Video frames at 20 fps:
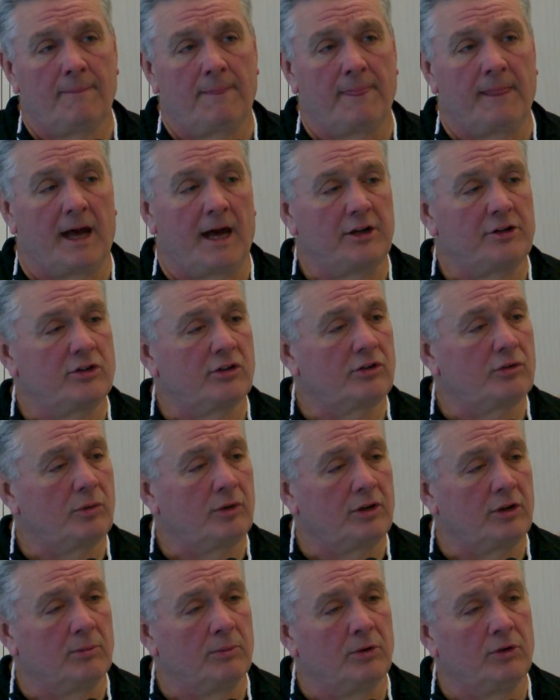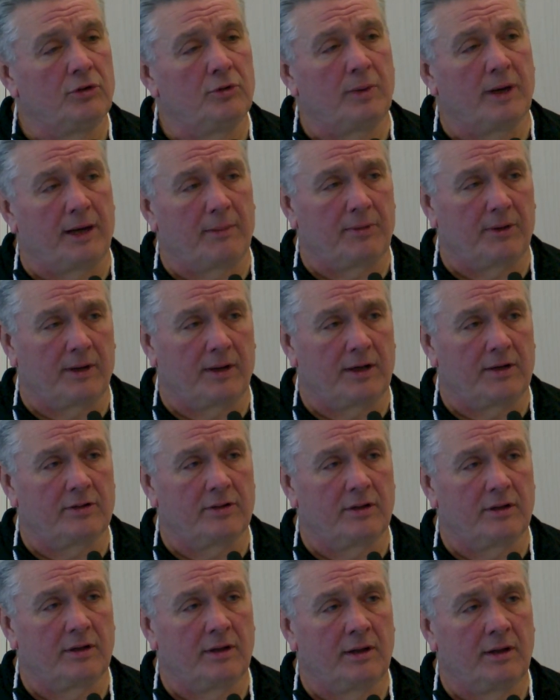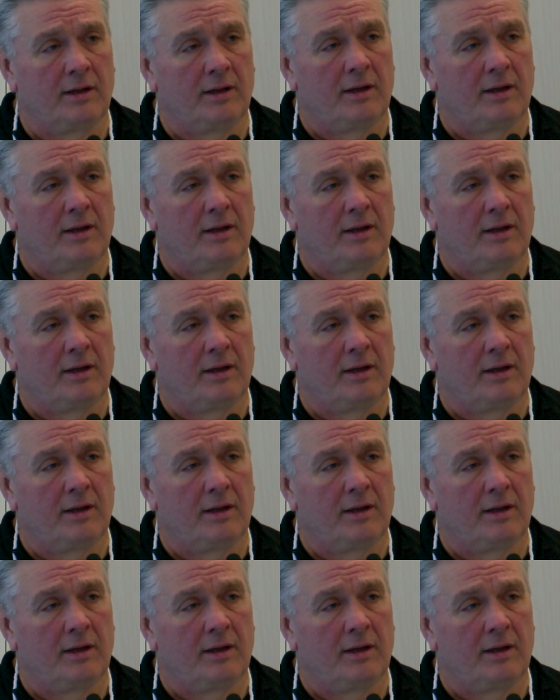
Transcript: not just with the moose population,